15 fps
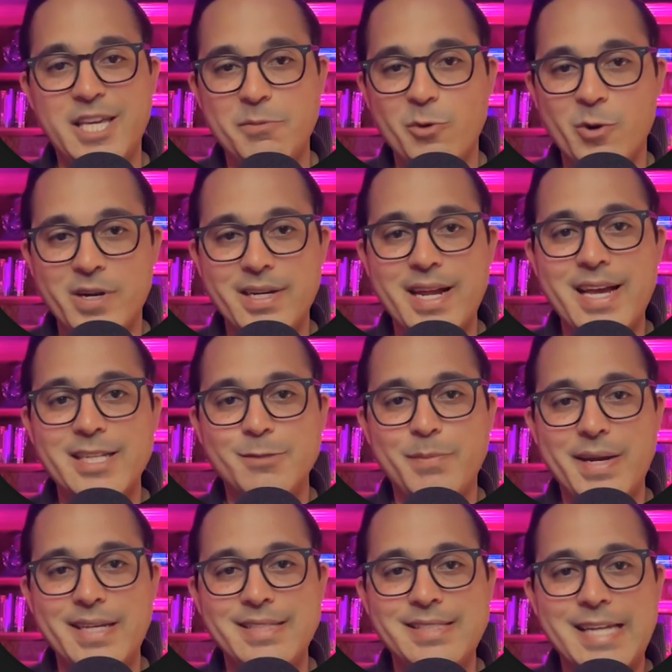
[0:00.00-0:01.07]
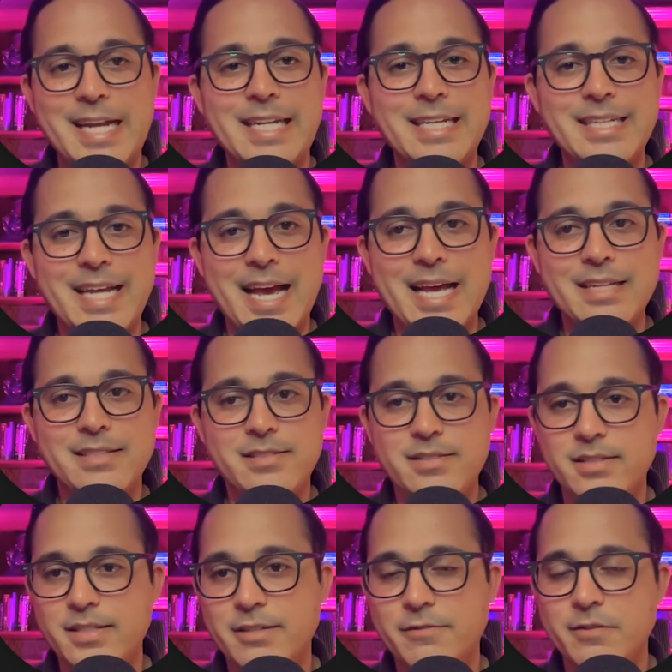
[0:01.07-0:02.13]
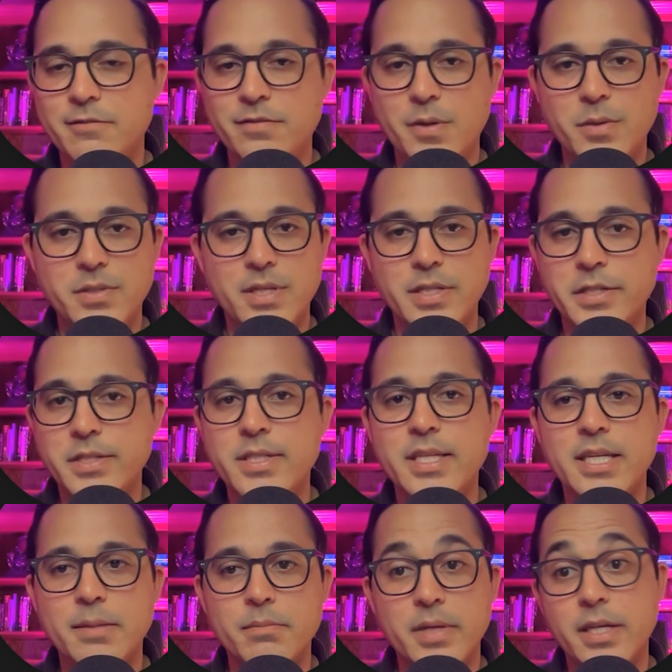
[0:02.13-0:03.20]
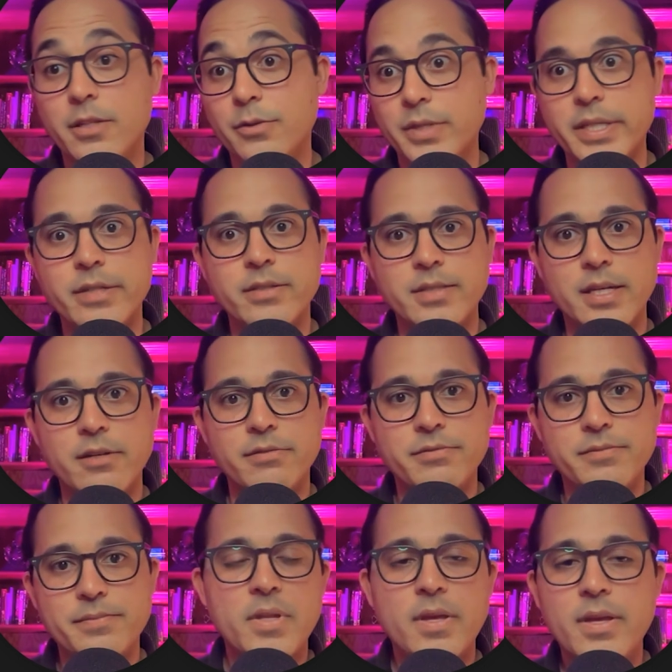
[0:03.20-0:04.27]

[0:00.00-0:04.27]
keep organized by assigning tasks to different folks on your team, including yourself.